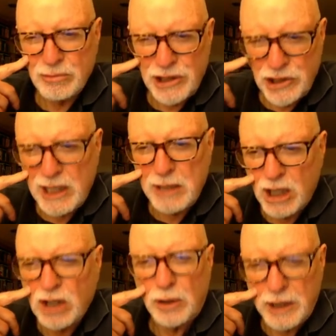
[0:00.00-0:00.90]
regime
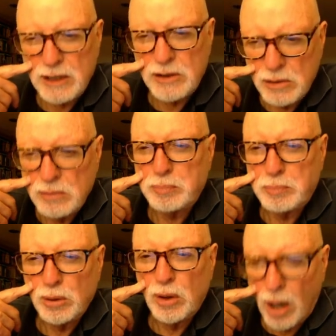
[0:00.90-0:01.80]
according to
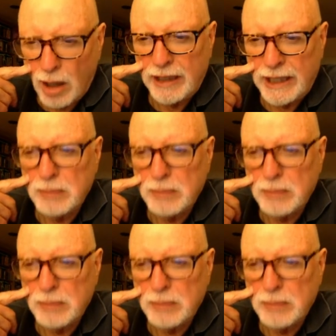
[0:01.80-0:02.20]
Bukharin,